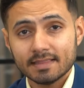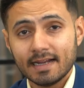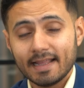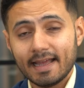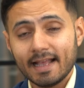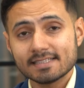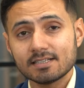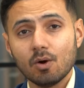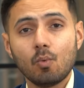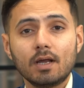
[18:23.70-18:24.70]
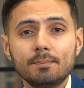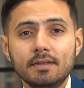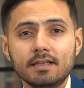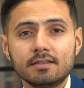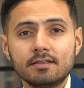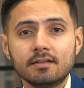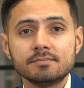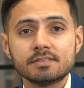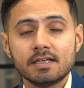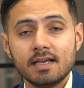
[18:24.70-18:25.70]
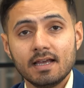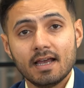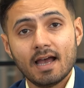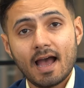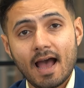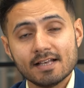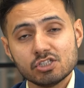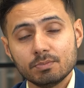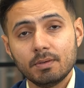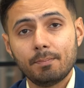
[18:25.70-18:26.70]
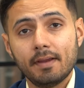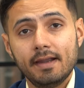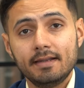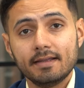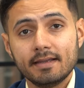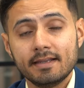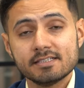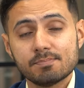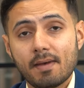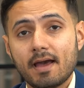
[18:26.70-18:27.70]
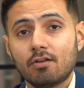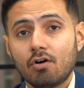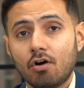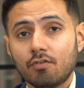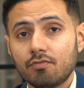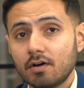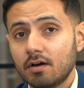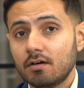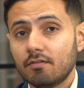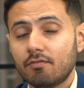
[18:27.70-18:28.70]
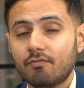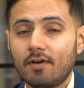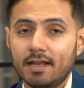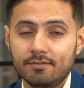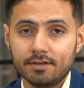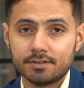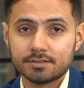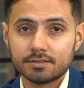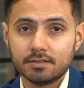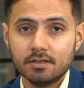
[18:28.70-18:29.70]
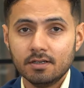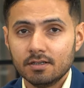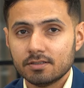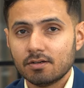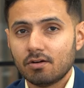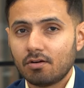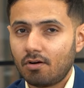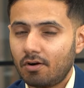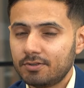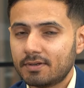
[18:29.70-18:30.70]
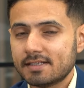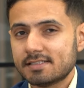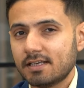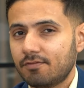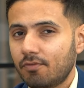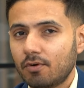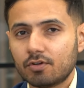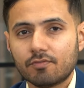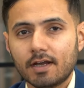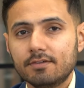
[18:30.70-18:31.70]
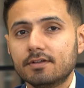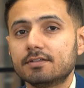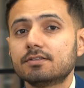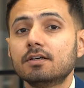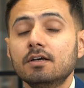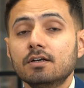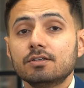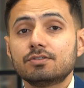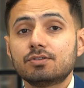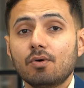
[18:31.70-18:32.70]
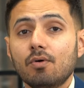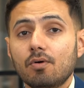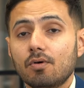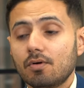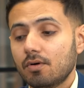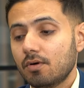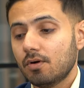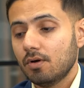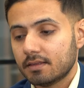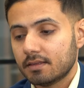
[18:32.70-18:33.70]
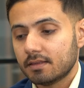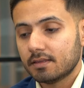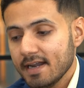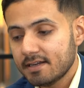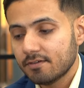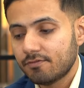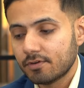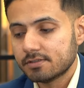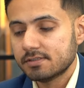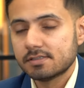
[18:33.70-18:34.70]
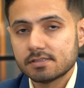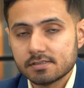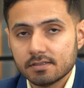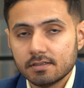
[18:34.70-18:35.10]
that extra 1 million dirhams has to be paid in a span of 5 years, or you can say 4 to 5 years. So that difference